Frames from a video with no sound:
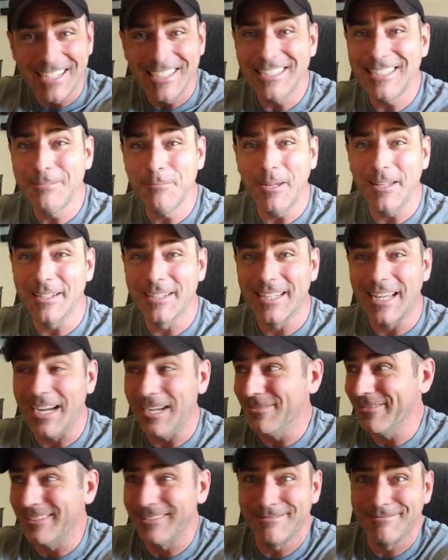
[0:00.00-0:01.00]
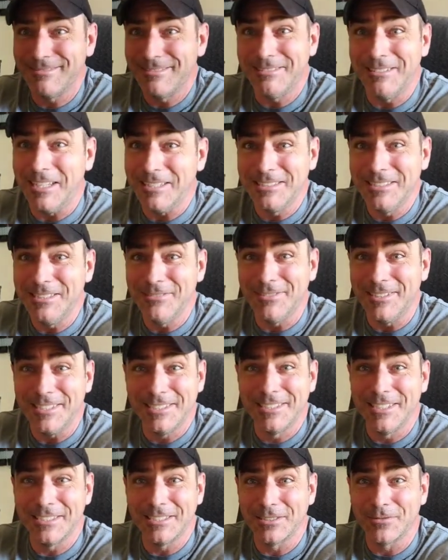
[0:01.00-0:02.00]
email account that doesn't even
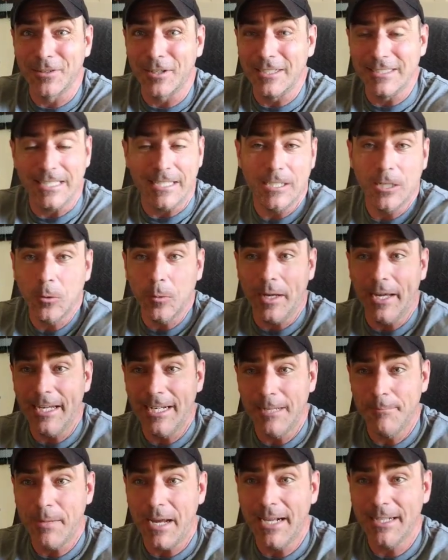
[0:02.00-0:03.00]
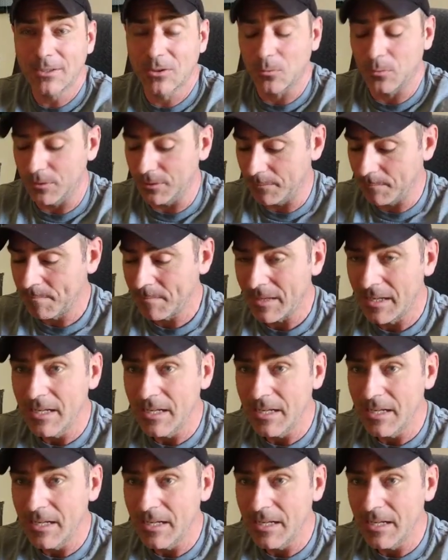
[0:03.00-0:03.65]
exist as far as I know, and a password.